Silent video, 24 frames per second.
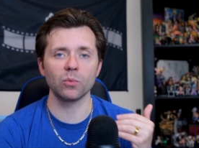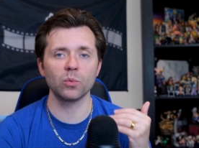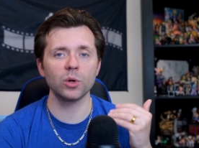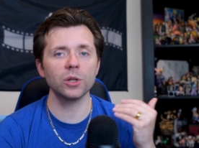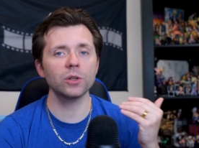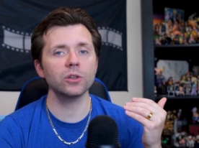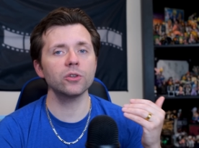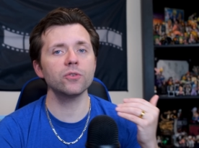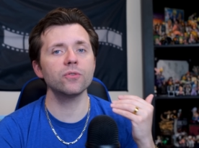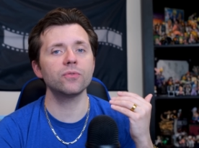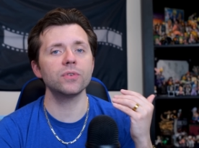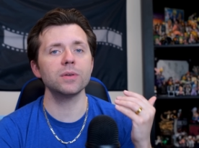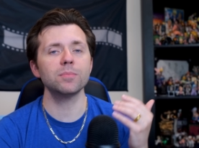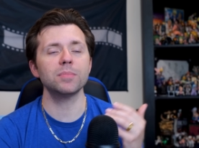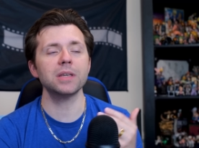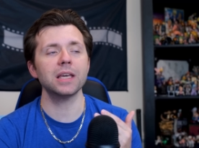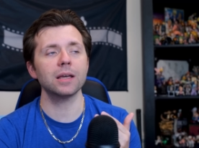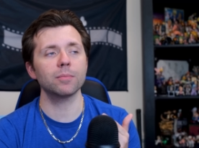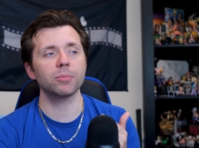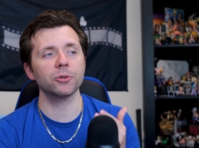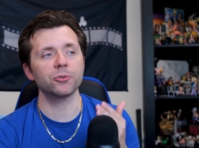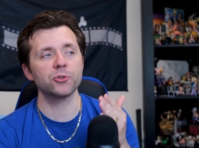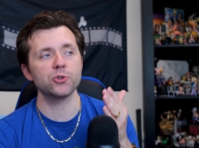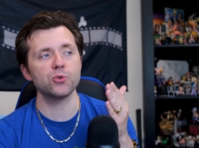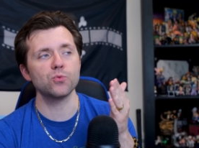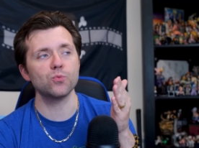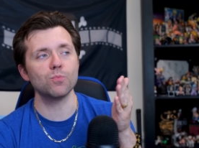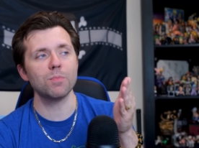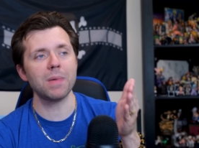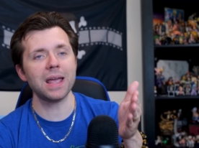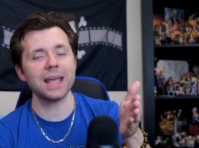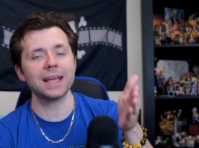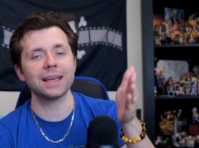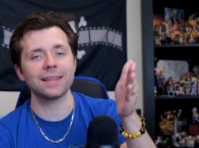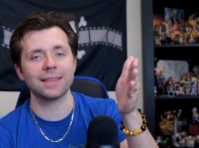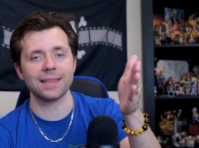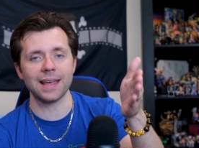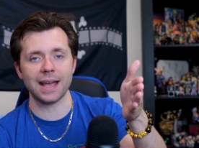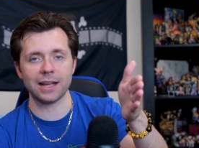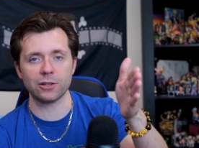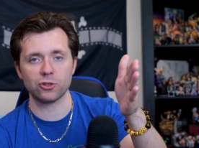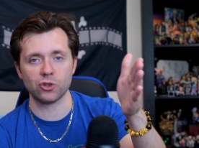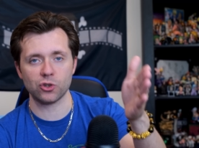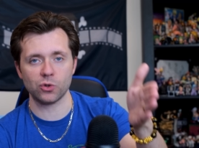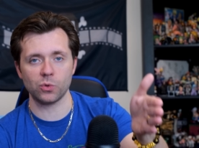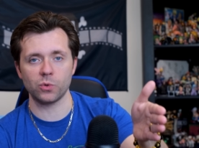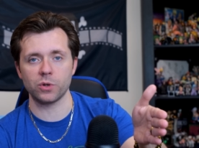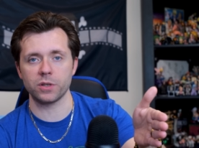Will Luffy be able to make
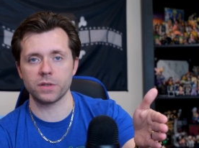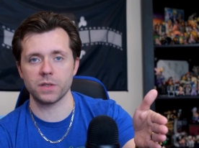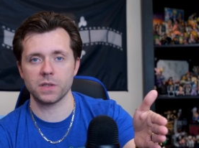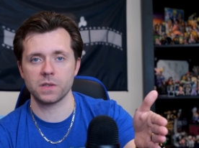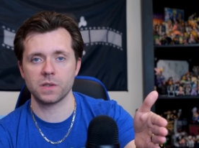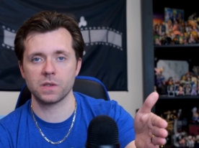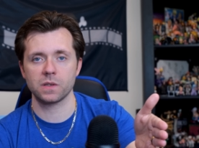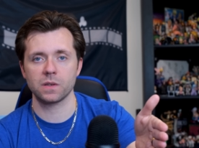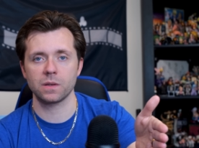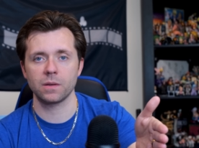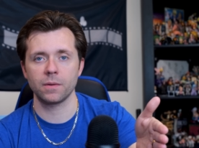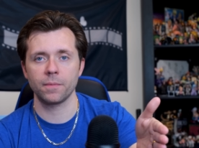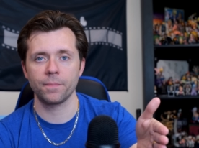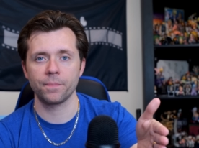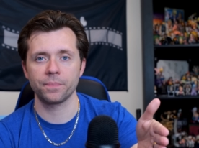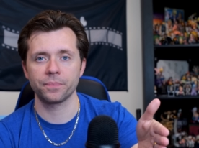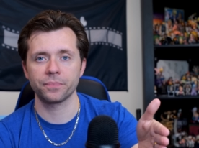that choice?